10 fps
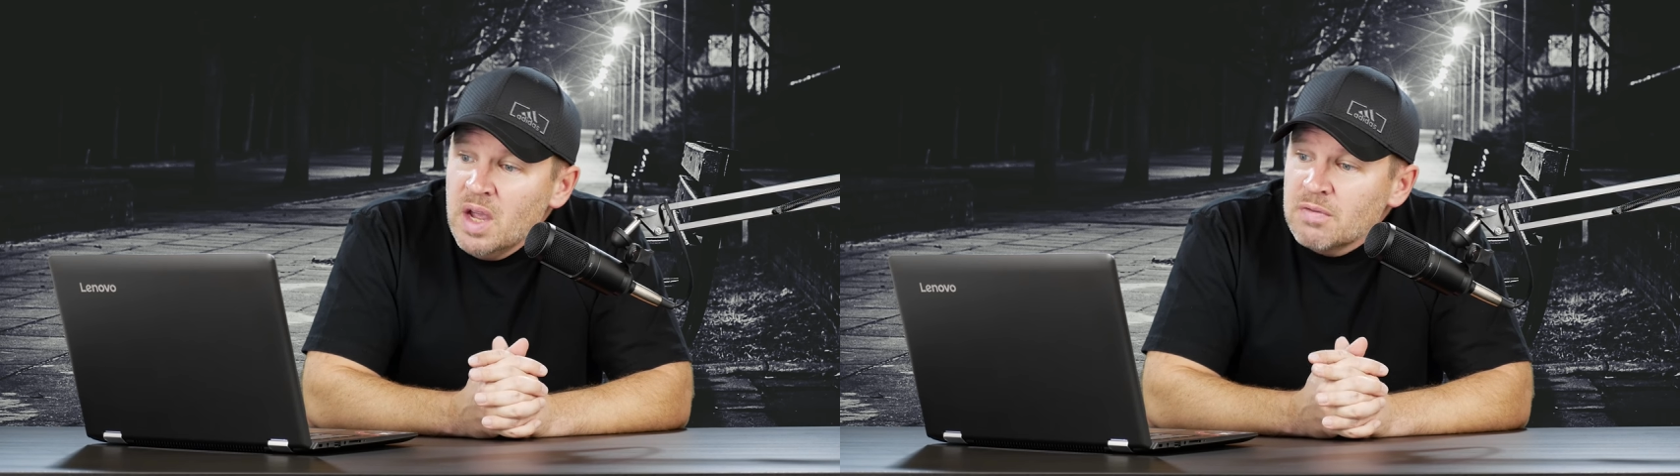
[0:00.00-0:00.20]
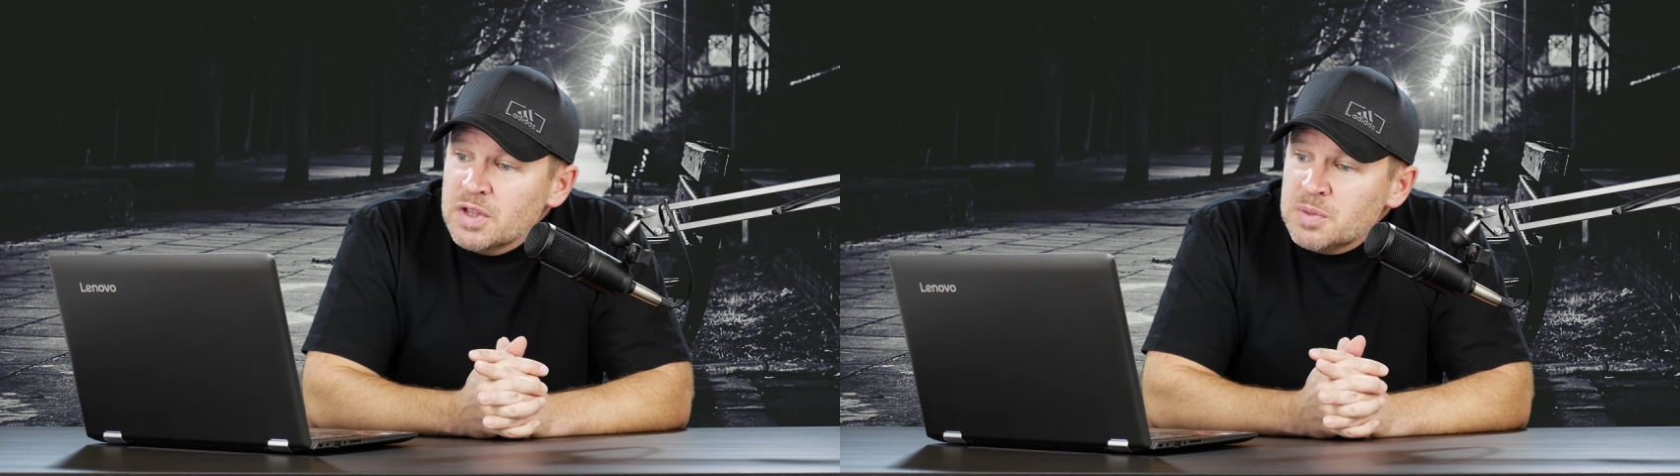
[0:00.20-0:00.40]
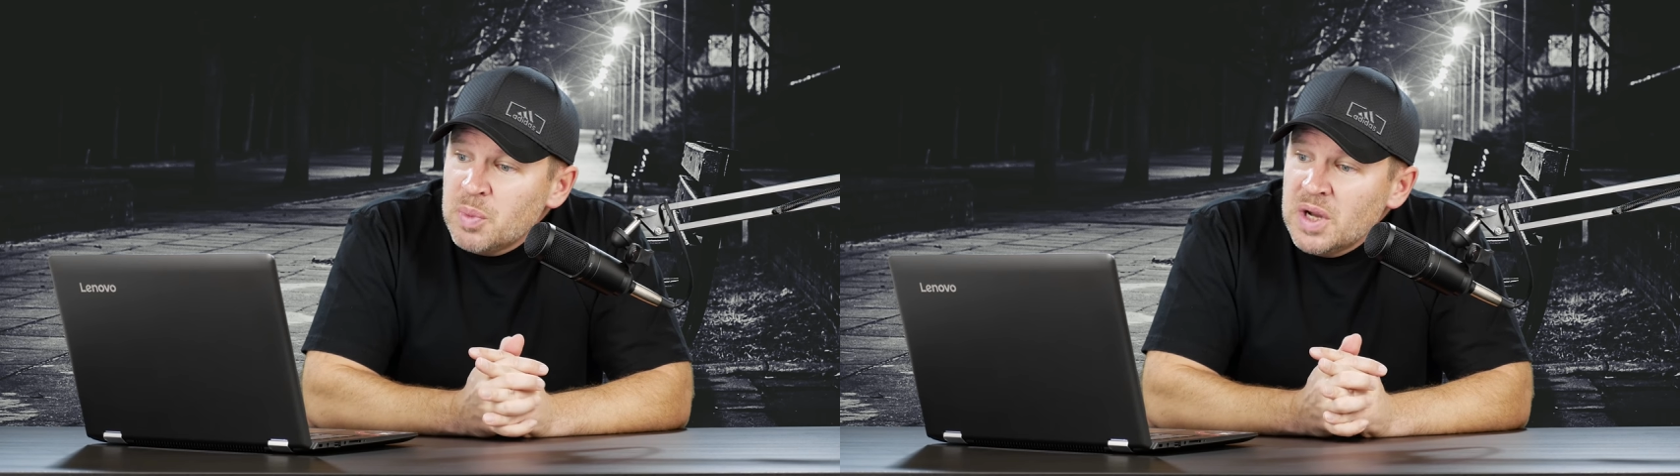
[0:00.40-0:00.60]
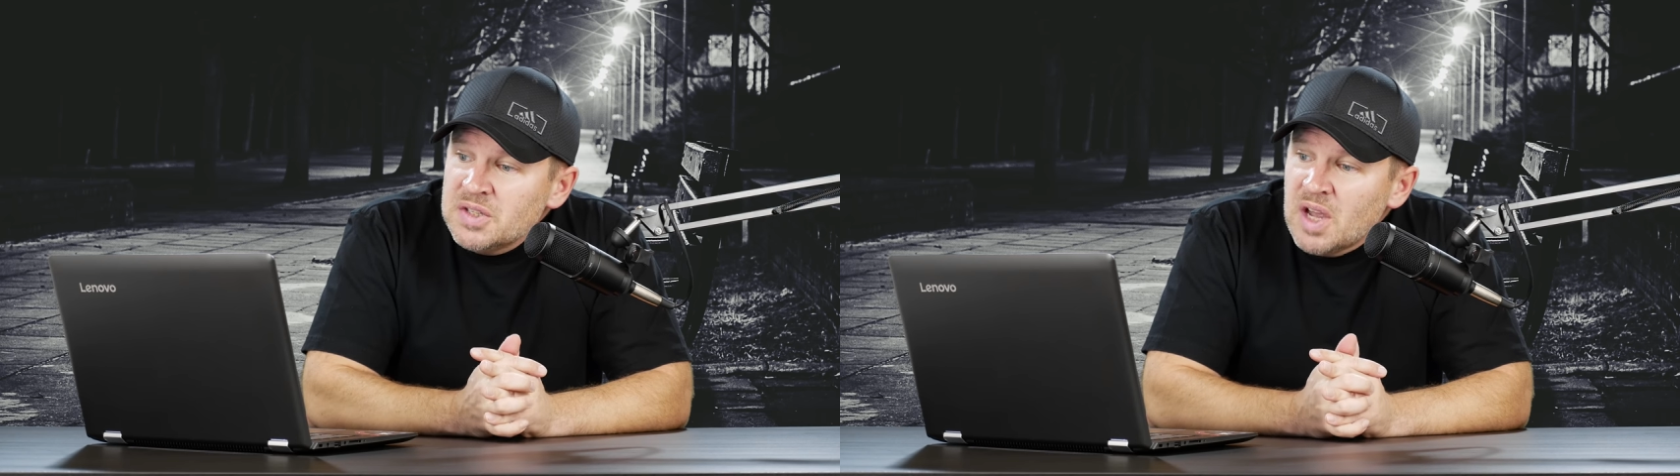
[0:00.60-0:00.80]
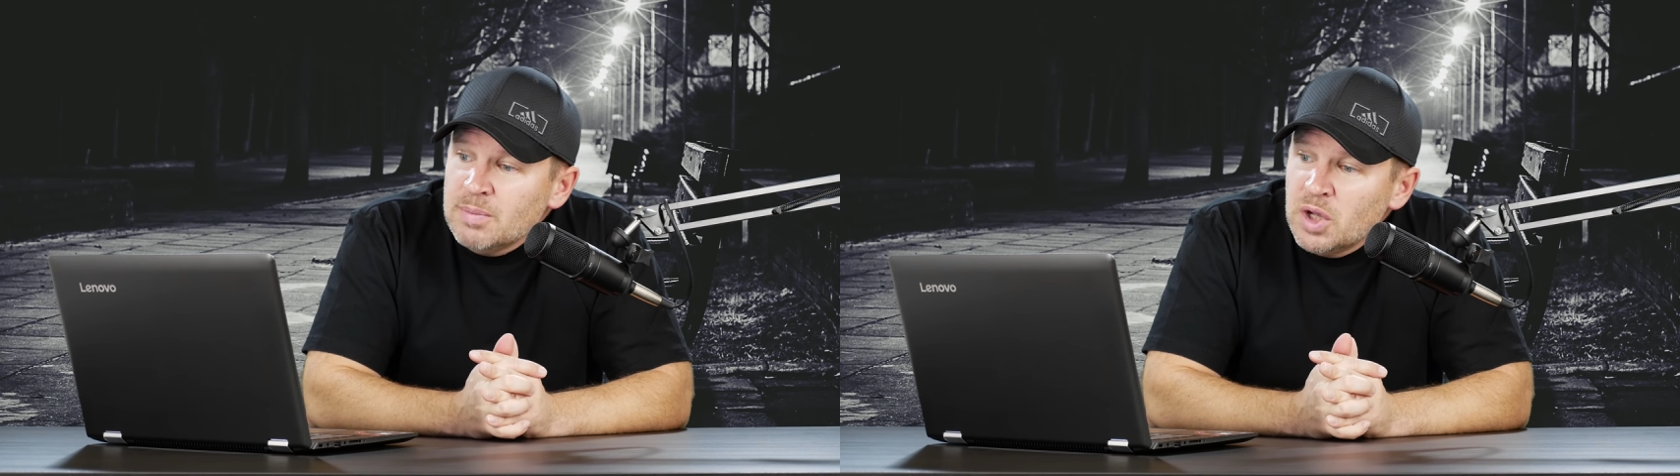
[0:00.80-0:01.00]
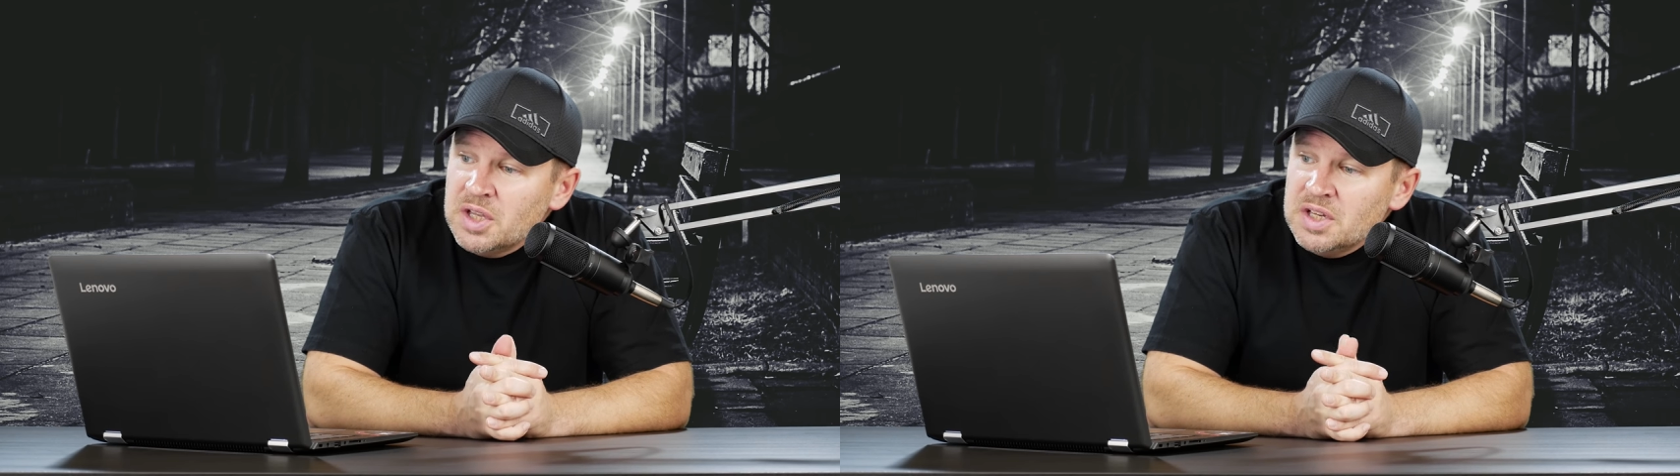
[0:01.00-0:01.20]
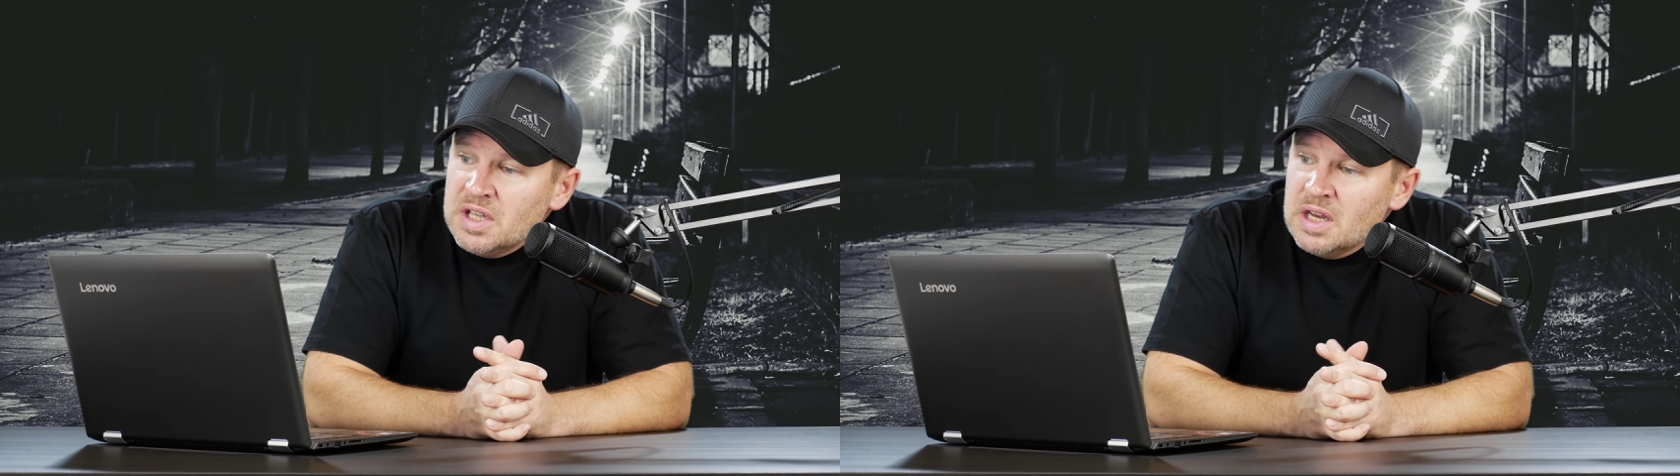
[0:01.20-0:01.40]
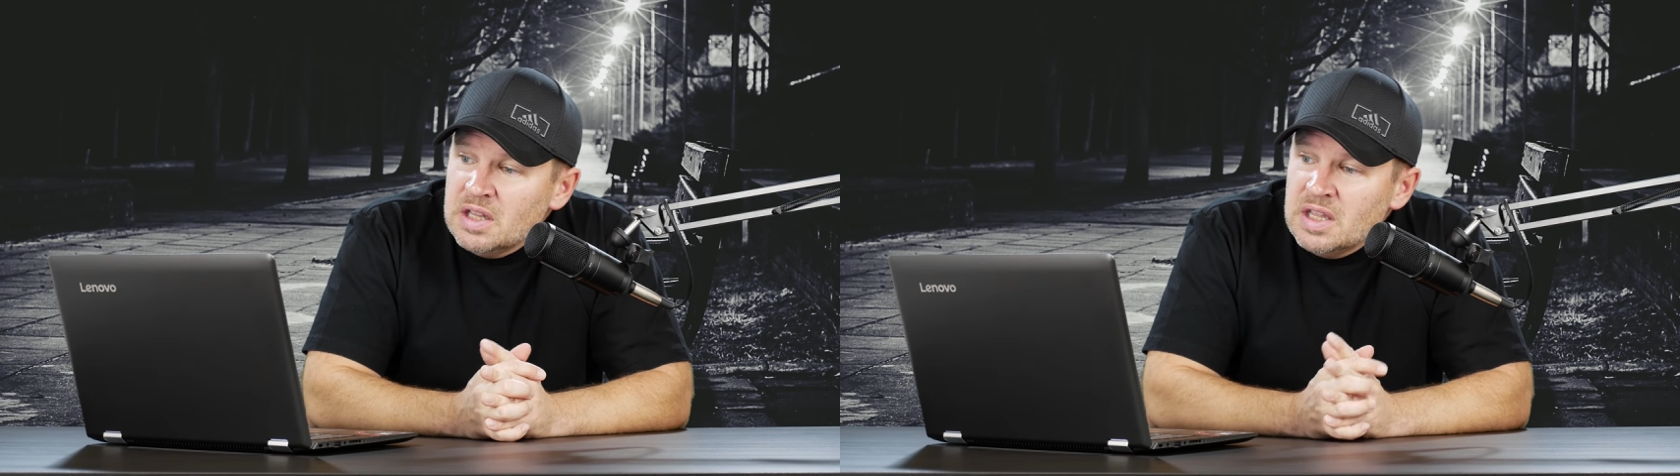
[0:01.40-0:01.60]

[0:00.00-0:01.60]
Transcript: For this price, I'm looking into getting